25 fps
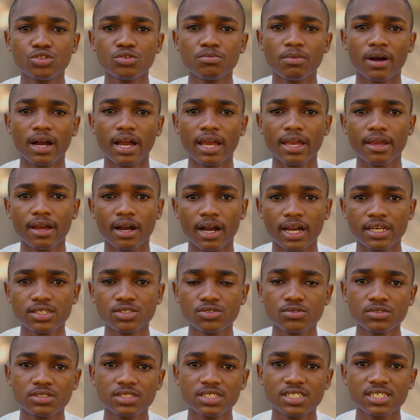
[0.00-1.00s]
my high
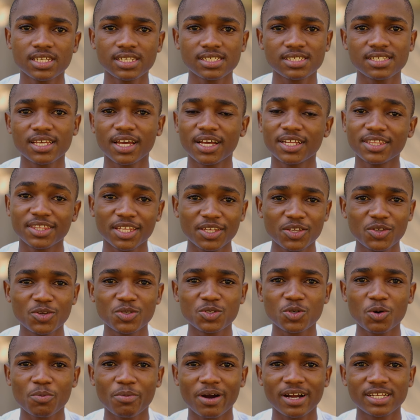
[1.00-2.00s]
school teachers, thank
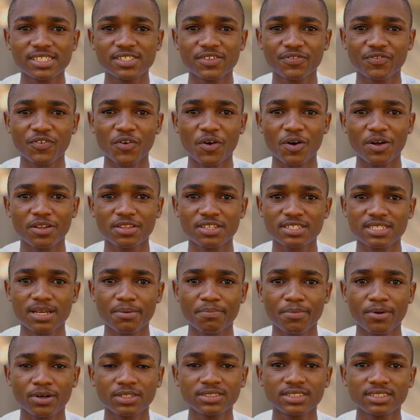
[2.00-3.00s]
you so much for all the
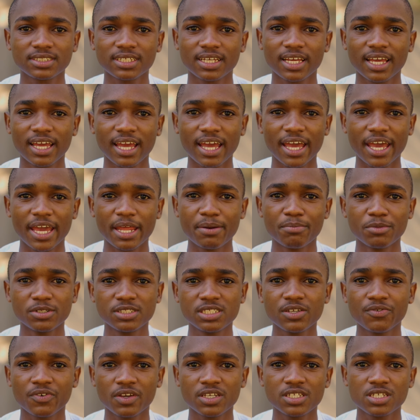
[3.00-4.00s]
support and
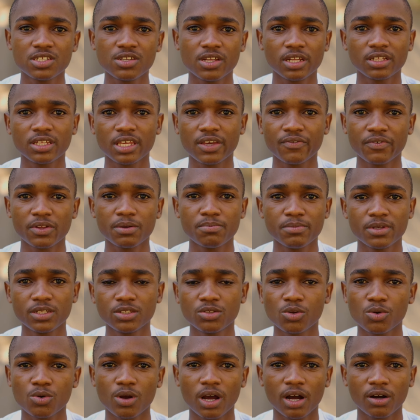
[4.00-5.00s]
motivation you had given me
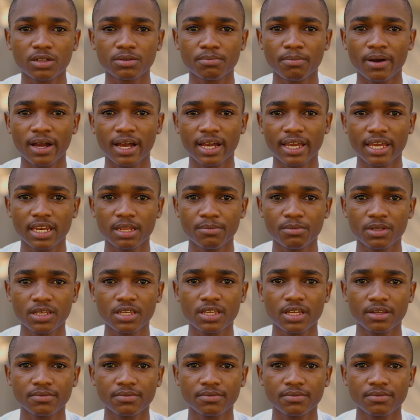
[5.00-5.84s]
throughout my academic year.